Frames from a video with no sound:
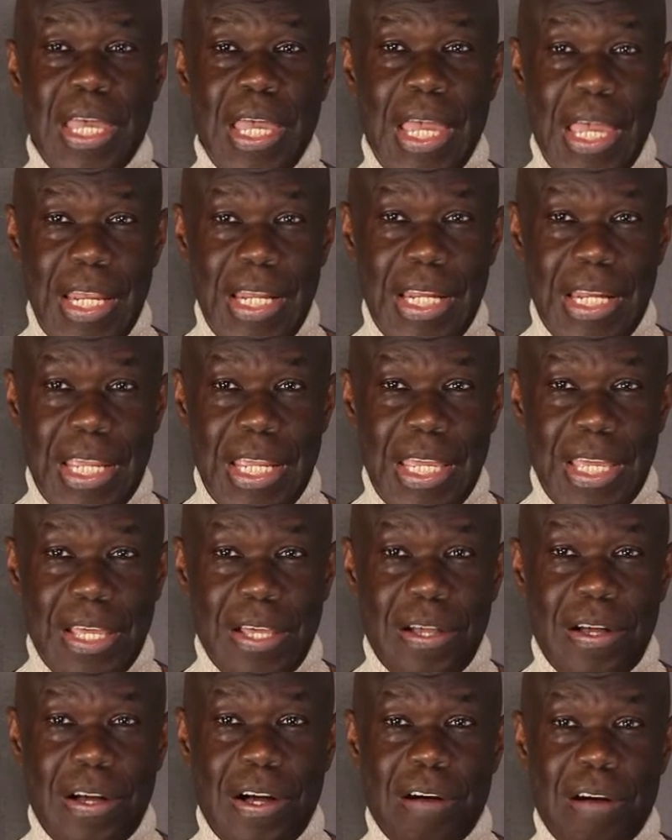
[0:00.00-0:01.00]

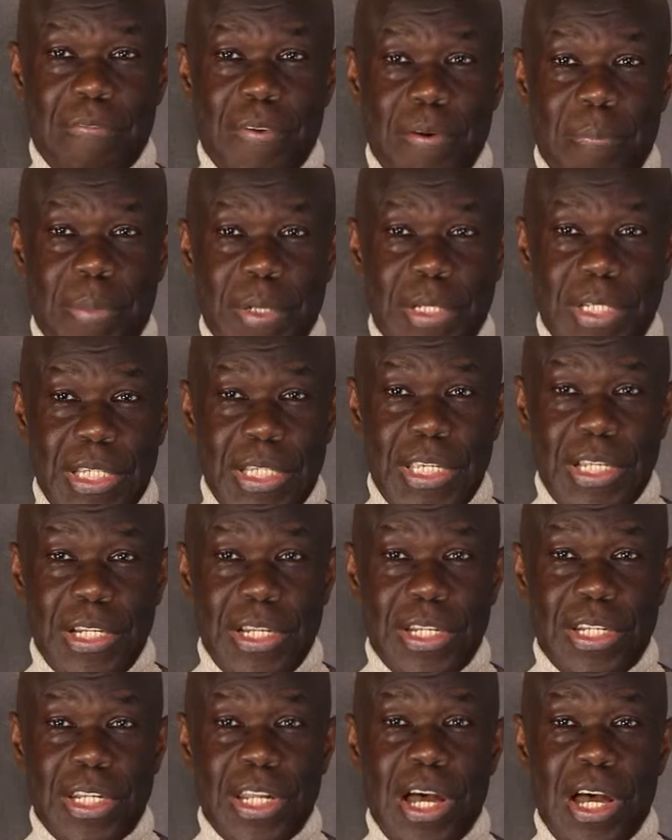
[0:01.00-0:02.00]
ending of a
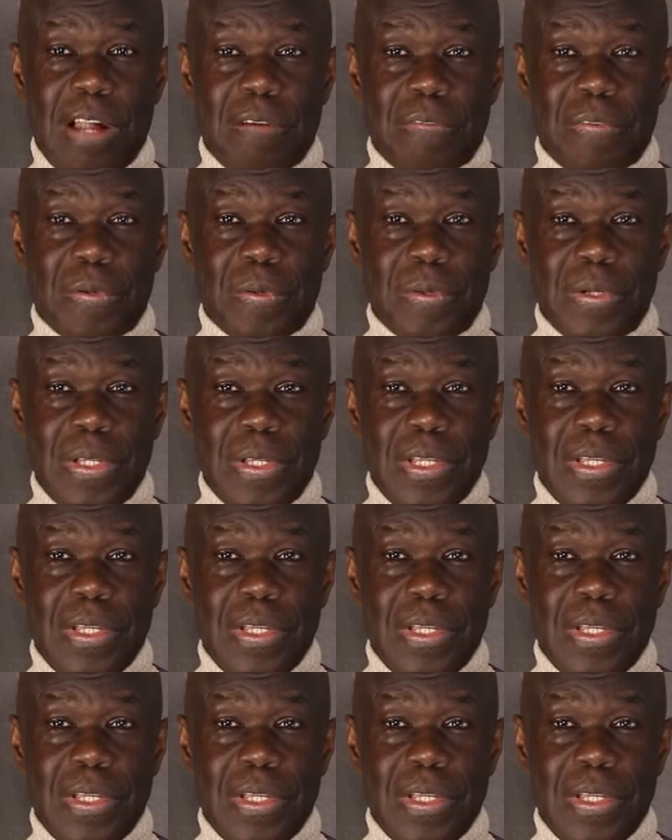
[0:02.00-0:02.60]
particular novel,